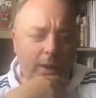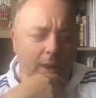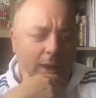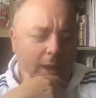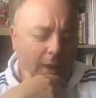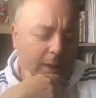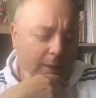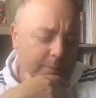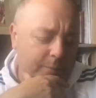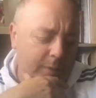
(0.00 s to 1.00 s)

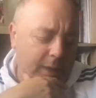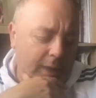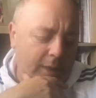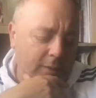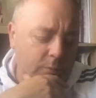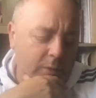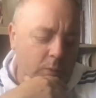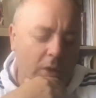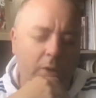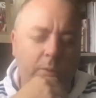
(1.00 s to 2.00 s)
and we
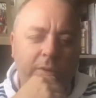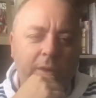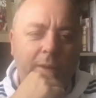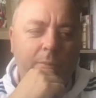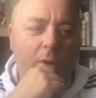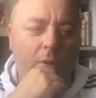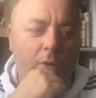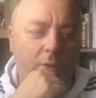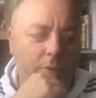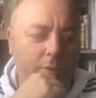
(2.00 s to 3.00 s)
work with them
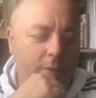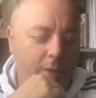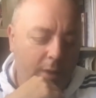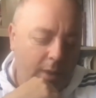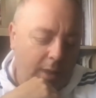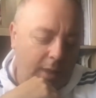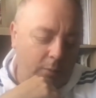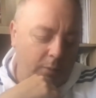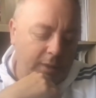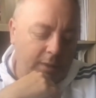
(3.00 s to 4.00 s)
on
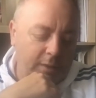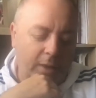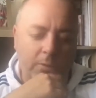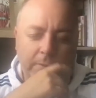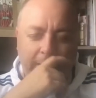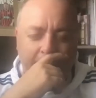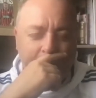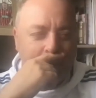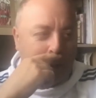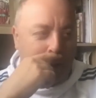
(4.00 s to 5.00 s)
how we can help
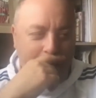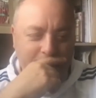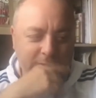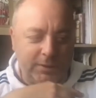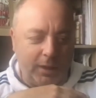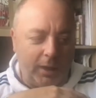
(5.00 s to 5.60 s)
them. And